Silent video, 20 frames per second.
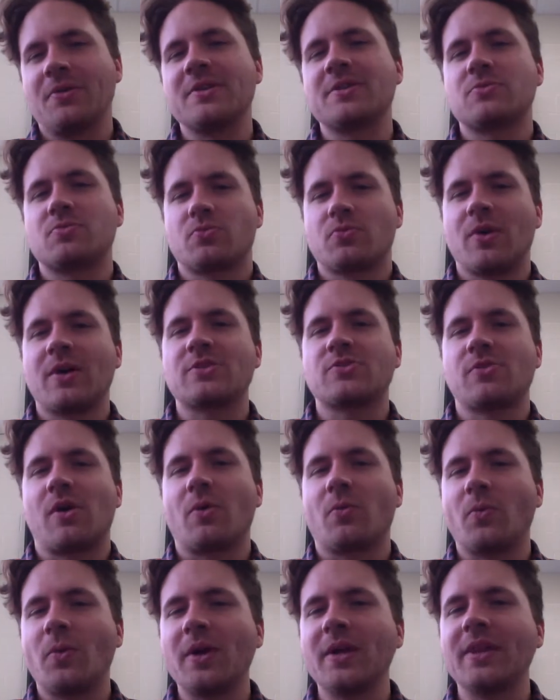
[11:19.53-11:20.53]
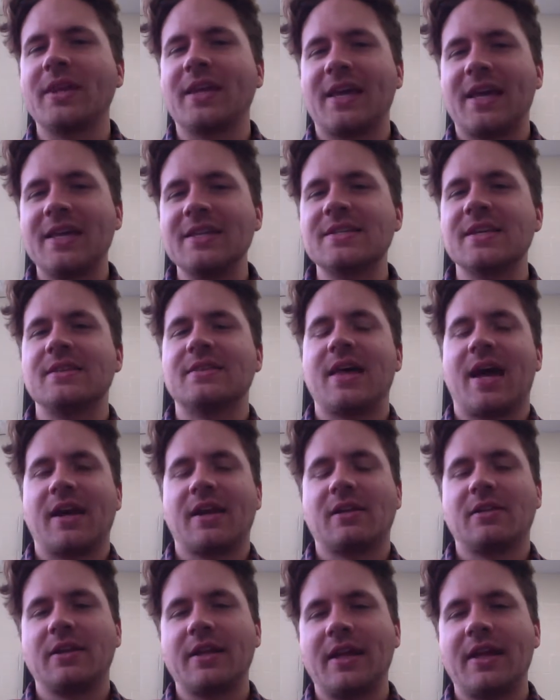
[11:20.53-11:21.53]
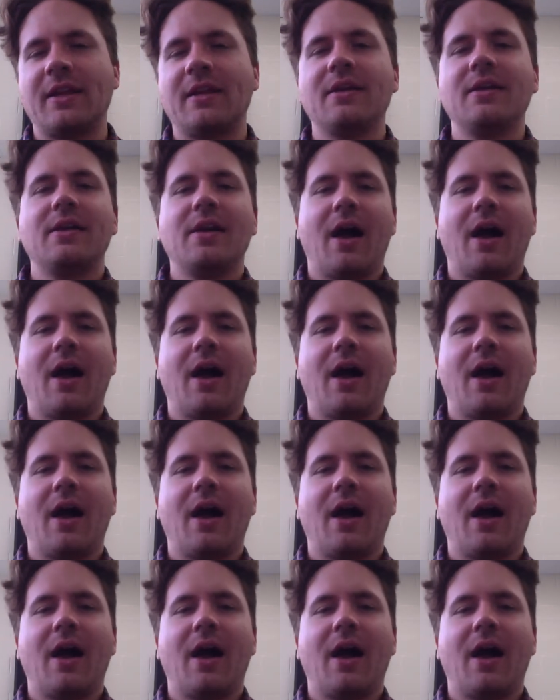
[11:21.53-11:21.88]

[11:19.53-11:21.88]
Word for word: this restaurant really isn't that clean.